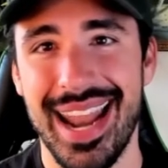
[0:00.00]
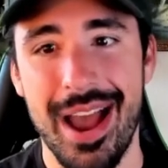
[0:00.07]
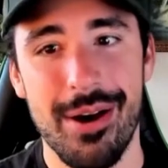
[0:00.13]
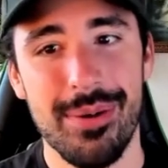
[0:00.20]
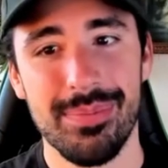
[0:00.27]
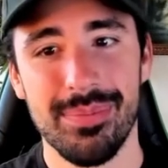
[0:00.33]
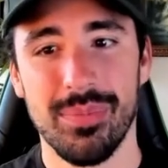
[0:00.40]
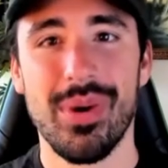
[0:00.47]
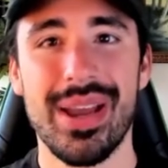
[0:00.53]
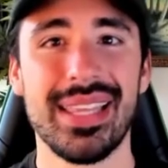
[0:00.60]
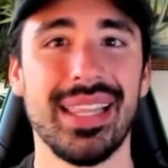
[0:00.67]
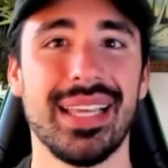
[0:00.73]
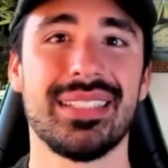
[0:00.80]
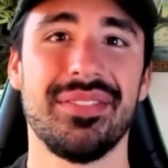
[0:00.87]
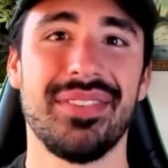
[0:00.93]
Now I'm way
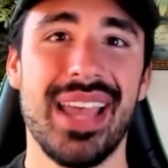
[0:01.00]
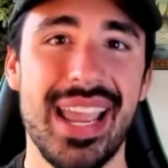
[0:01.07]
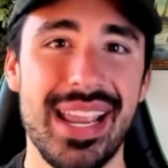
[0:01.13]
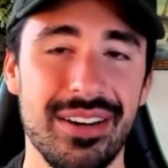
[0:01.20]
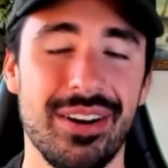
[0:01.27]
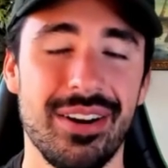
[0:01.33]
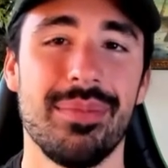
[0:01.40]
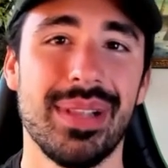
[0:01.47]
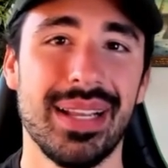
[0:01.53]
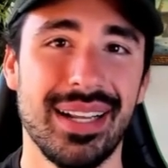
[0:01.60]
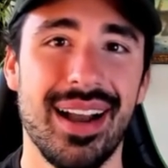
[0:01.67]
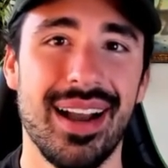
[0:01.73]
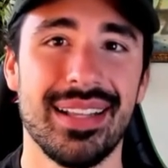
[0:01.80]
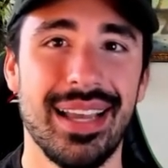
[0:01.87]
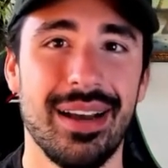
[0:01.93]
less of a hater. I'm
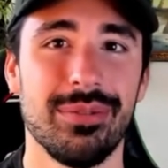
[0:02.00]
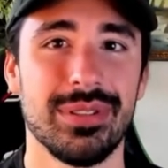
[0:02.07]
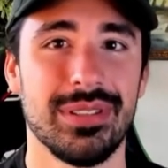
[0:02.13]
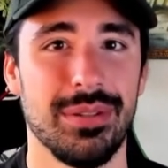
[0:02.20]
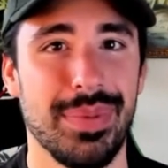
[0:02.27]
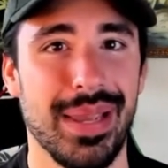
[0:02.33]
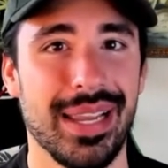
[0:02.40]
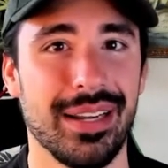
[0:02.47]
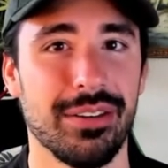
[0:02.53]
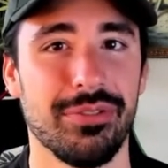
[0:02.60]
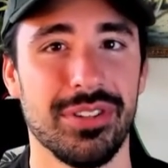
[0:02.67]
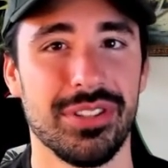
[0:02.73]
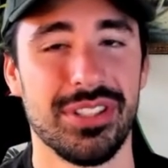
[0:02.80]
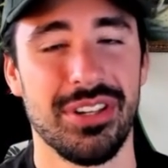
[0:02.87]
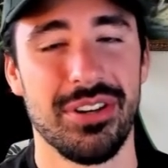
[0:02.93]
like, all right, that was a banger
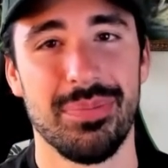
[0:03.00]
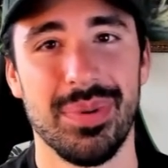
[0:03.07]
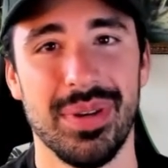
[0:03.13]
for sure.